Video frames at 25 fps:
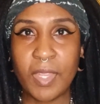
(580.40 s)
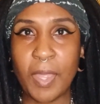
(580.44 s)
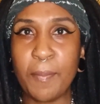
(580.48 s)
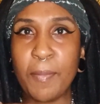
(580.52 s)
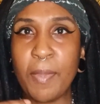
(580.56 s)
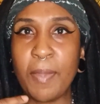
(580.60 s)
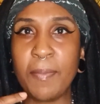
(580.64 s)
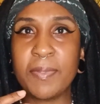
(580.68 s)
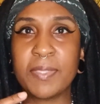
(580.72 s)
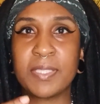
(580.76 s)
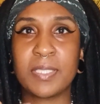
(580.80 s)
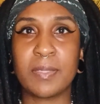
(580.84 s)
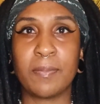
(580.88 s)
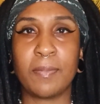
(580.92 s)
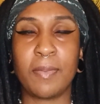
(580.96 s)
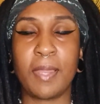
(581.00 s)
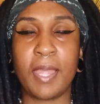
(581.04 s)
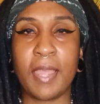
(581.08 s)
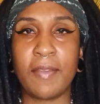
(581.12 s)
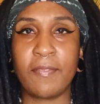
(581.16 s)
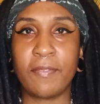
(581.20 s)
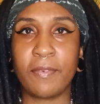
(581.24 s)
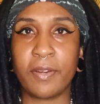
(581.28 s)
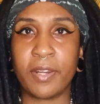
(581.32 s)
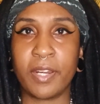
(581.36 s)
maybe some
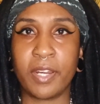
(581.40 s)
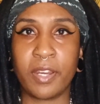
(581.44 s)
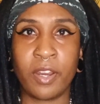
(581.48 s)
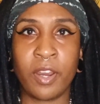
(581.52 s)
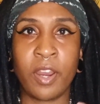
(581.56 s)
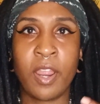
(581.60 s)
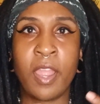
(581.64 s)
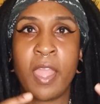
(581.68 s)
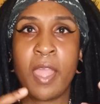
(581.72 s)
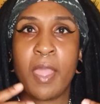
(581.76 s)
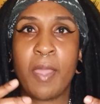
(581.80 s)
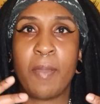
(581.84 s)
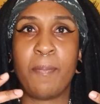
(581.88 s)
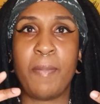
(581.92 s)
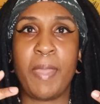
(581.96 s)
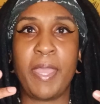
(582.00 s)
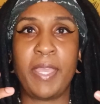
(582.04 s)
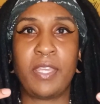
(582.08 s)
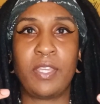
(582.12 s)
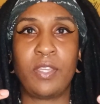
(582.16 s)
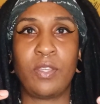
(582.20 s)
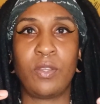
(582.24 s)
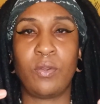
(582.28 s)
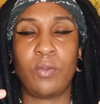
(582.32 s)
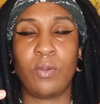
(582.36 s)
lavender,
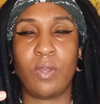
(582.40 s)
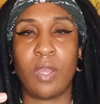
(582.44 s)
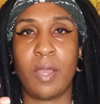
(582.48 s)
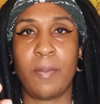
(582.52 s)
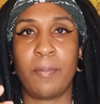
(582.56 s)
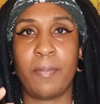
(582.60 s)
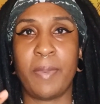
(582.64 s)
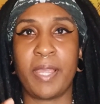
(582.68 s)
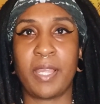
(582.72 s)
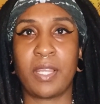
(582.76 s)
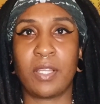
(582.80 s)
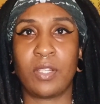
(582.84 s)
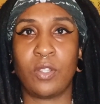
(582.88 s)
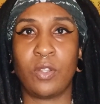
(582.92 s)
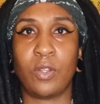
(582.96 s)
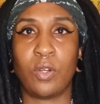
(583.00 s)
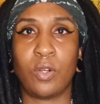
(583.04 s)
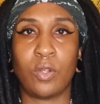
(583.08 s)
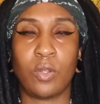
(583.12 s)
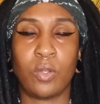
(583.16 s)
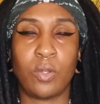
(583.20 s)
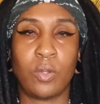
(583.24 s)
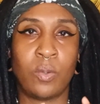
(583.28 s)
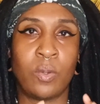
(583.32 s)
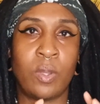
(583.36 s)
make you like
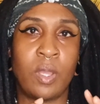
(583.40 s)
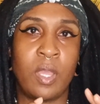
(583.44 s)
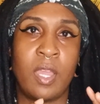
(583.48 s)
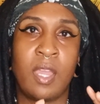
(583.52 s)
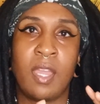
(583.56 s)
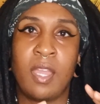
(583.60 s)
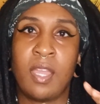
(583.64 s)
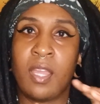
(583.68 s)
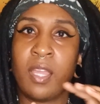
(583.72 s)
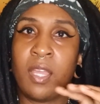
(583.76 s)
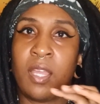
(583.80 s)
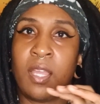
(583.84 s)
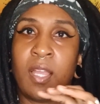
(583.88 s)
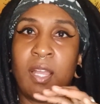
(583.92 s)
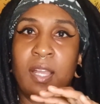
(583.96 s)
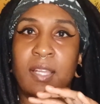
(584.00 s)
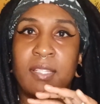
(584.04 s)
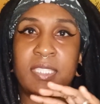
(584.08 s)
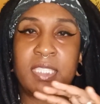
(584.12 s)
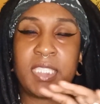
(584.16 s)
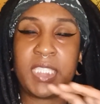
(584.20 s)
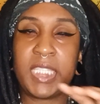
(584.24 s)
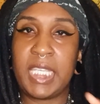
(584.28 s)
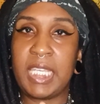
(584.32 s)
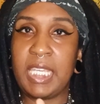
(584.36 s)

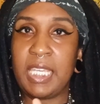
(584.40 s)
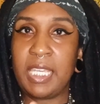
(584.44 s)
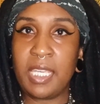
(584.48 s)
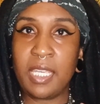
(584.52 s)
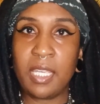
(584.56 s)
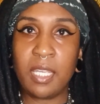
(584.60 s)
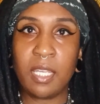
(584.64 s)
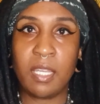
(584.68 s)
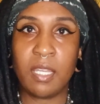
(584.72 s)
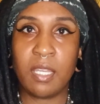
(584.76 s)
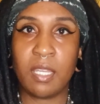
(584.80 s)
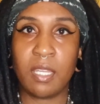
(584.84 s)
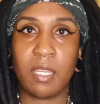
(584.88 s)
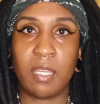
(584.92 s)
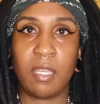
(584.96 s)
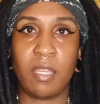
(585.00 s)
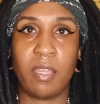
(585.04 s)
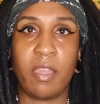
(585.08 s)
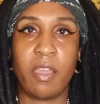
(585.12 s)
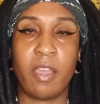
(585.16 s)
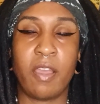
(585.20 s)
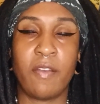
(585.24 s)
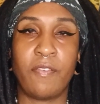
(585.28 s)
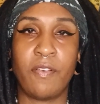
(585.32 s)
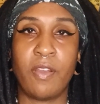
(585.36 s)
a tea
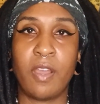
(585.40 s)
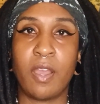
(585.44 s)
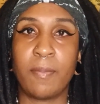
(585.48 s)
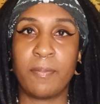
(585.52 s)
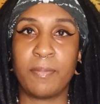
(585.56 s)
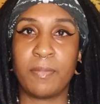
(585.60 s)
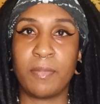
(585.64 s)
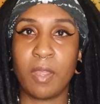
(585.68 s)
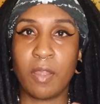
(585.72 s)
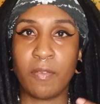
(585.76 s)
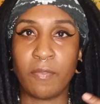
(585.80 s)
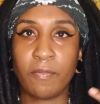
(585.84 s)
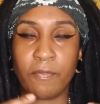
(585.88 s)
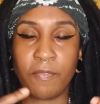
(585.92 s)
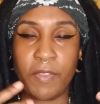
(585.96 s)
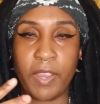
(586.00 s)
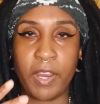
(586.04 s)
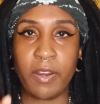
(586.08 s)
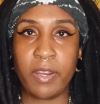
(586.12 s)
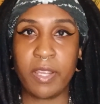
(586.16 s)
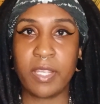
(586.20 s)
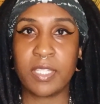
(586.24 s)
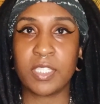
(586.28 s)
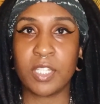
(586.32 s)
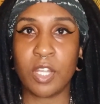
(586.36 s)
of
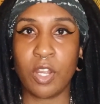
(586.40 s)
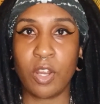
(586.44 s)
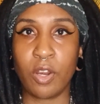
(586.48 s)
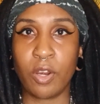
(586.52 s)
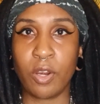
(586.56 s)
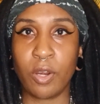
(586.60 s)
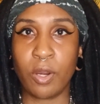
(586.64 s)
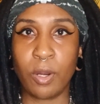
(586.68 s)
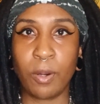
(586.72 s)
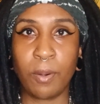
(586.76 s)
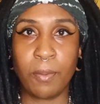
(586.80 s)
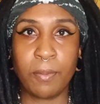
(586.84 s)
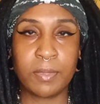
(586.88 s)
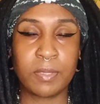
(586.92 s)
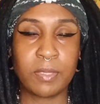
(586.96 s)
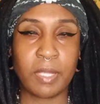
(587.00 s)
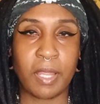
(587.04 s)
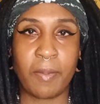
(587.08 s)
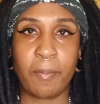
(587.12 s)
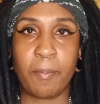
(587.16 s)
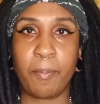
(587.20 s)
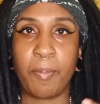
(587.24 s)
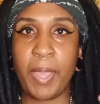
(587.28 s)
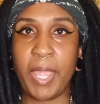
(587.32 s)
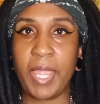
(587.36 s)
various herbs
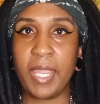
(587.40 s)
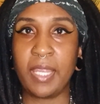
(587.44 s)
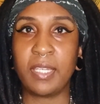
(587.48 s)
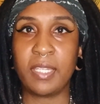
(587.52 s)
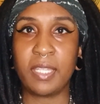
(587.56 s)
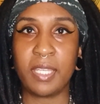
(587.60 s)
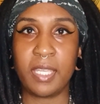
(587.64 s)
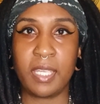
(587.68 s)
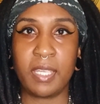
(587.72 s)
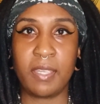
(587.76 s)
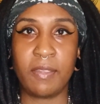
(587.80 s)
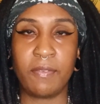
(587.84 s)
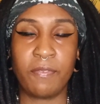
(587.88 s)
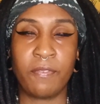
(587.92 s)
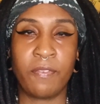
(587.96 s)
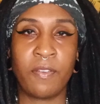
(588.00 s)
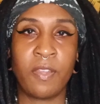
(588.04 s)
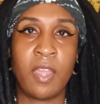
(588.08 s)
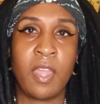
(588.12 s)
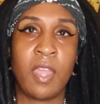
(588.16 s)
like bay leaf,